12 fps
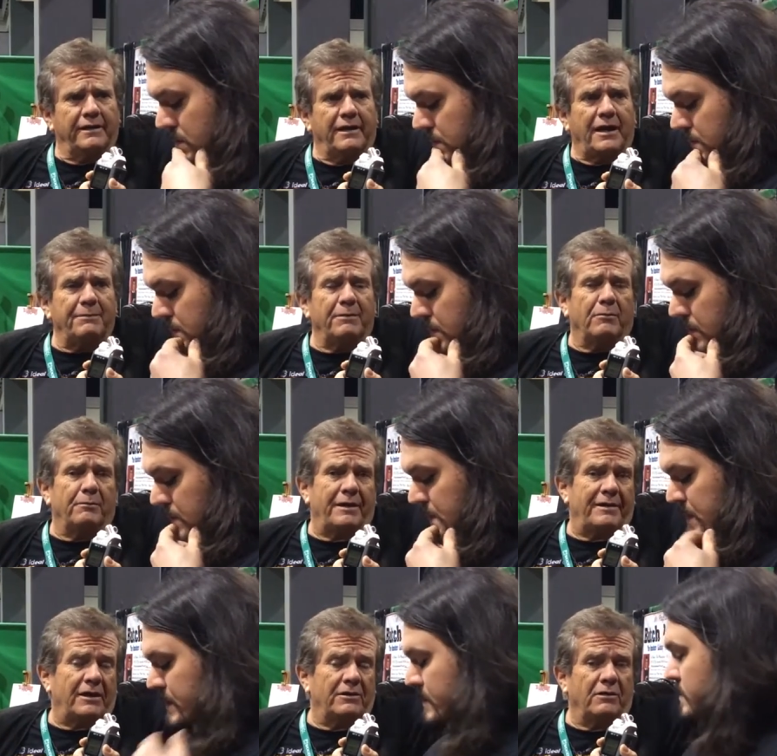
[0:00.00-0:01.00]
Speaker 1: and a lot of people
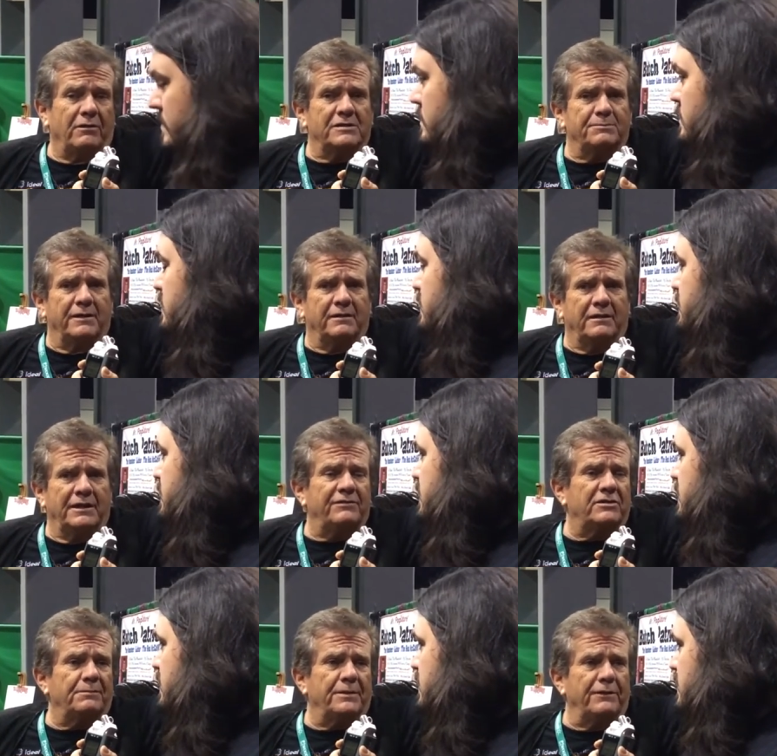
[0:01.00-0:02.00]
may not know this, but Leave
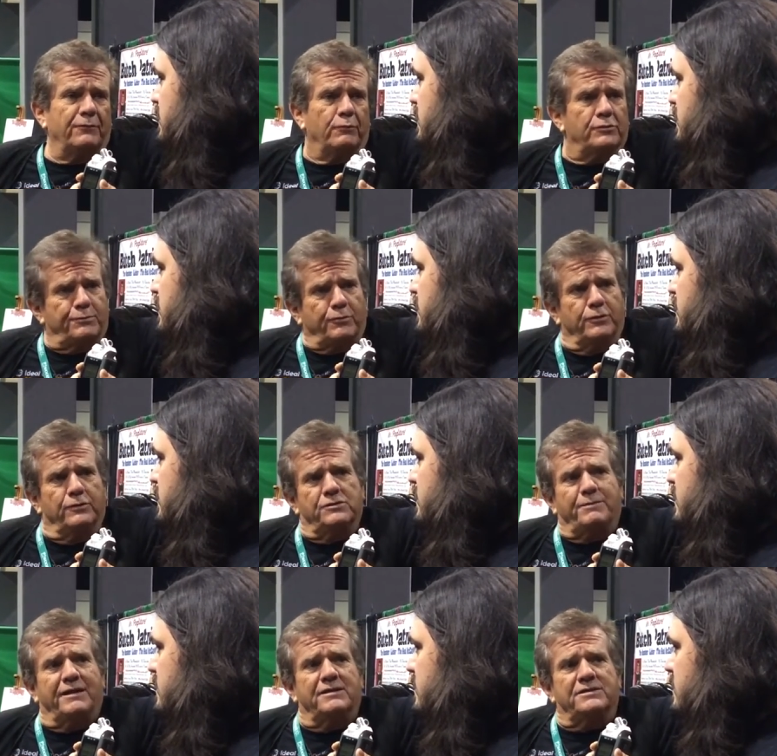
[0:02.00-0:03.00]
It to Beaver was
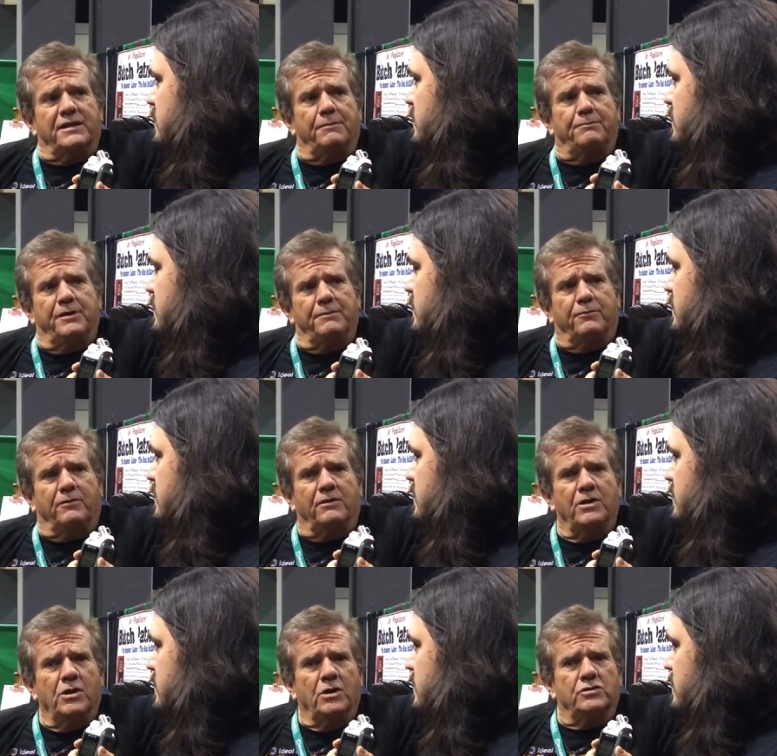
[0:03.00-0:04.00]
produced by the same people.
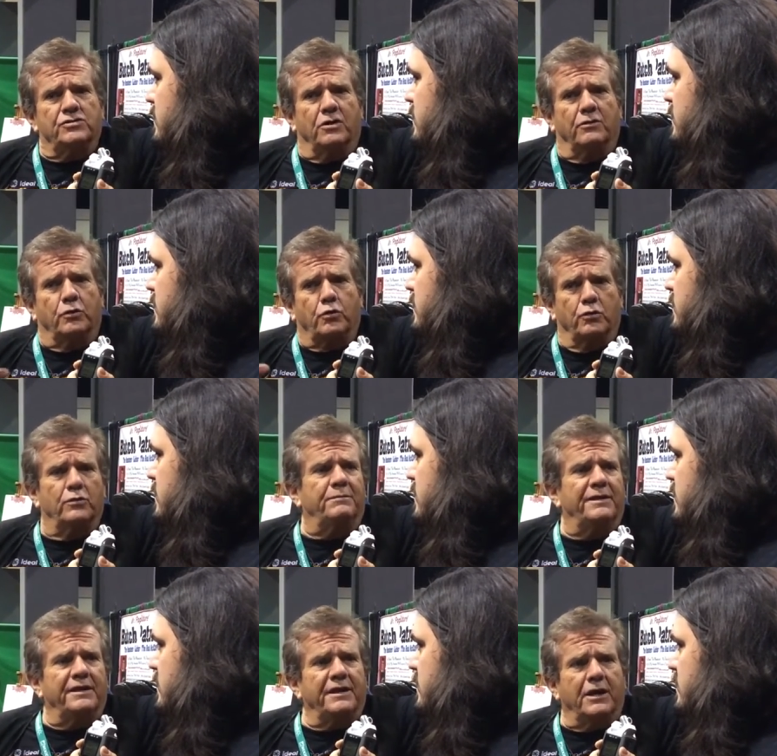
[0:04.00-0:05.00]
So the crew
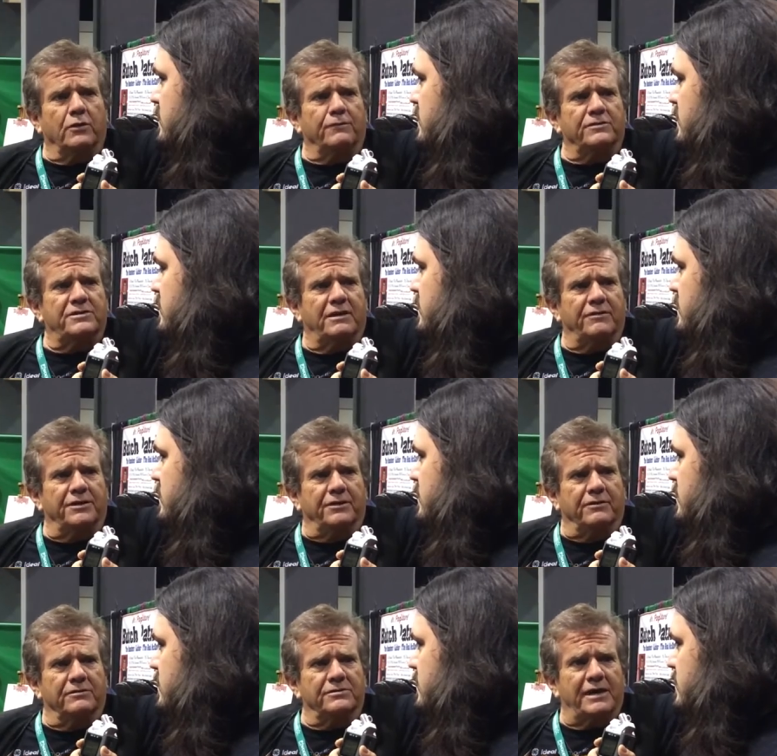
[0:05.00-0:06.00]
had been together for seven
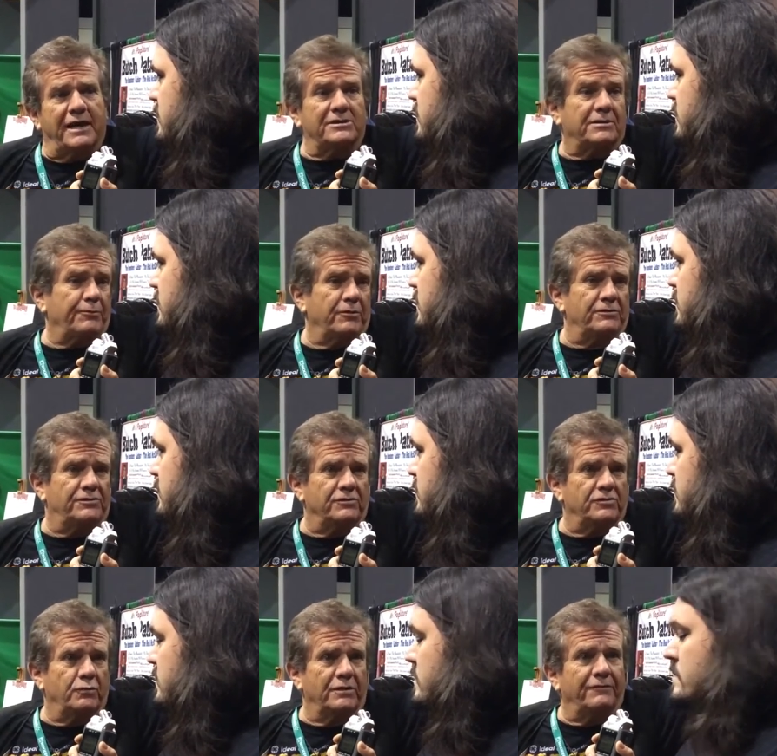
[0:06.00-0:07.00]
years as the
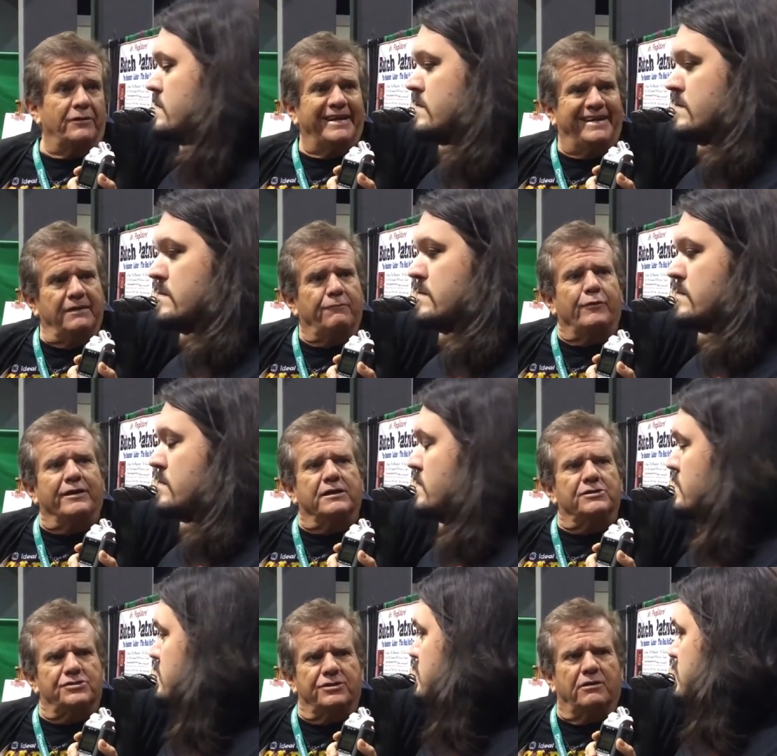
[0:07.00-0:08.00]
producers with a very
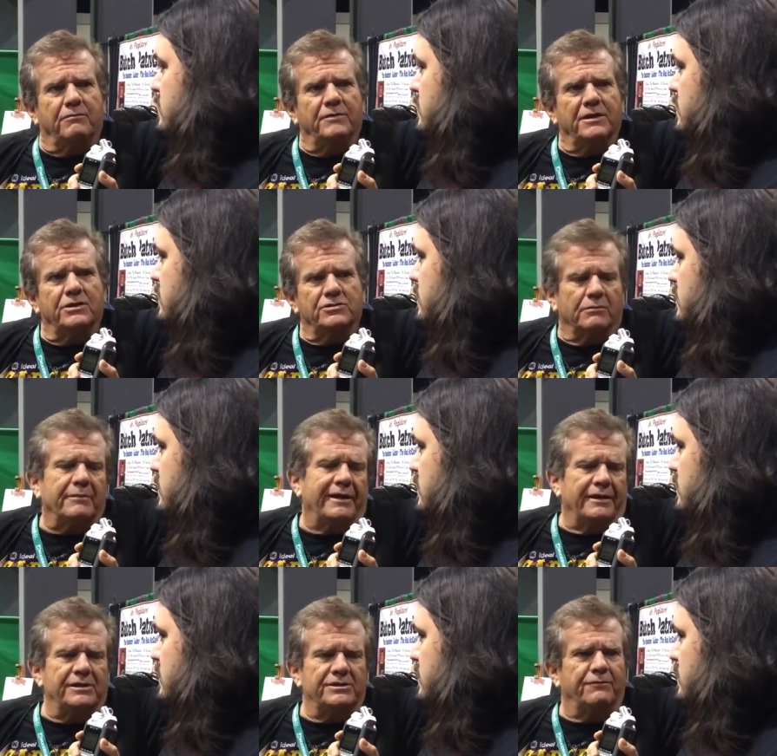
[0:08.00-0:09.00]
kid-friendly show. So it
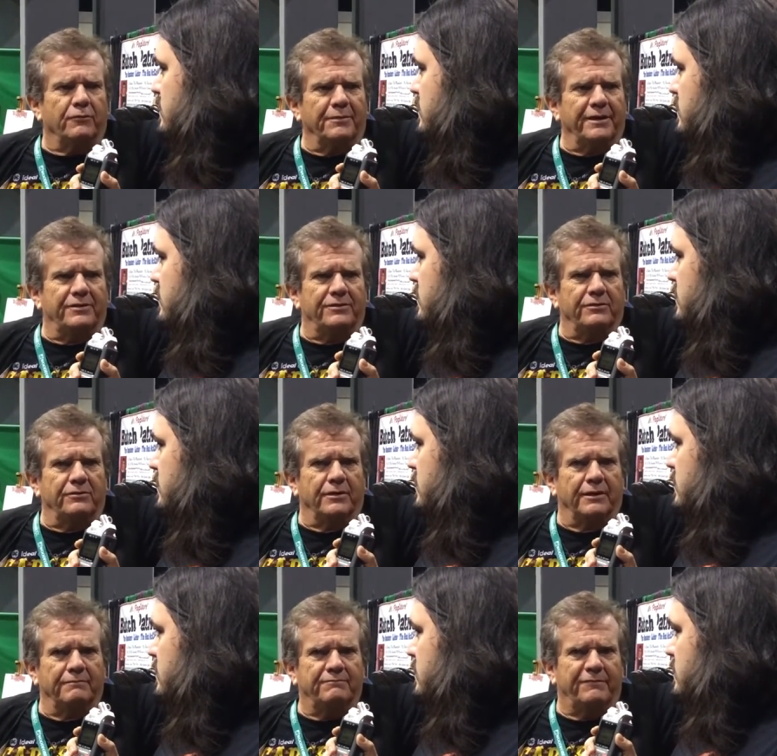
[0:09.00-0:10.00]
made it easy for me
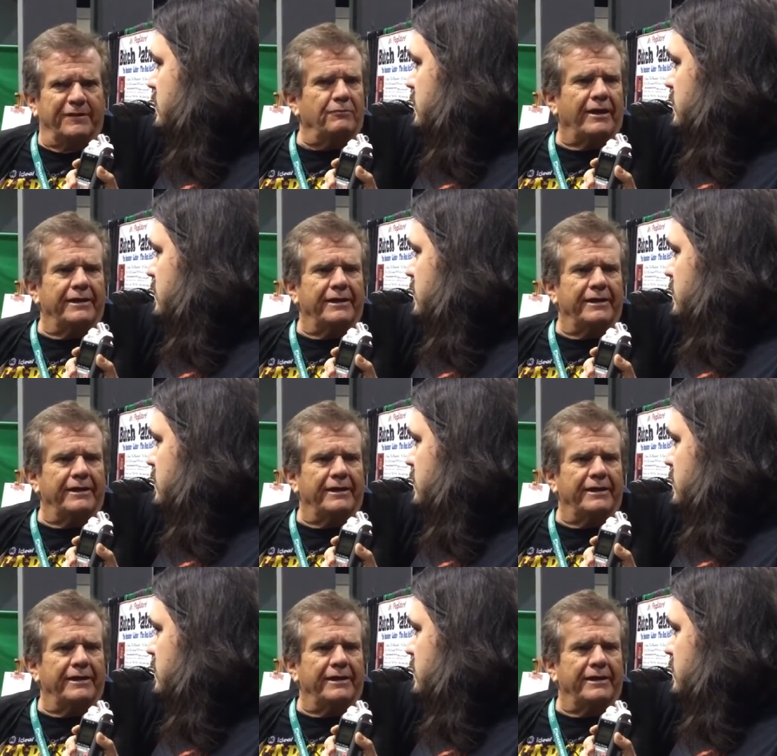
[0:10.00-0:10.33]
to uh, fit